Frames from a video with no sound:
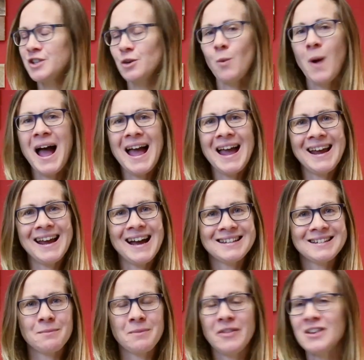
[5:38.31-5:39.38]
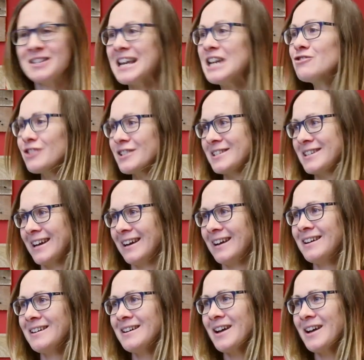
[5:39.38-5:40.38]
away as something that's interesting,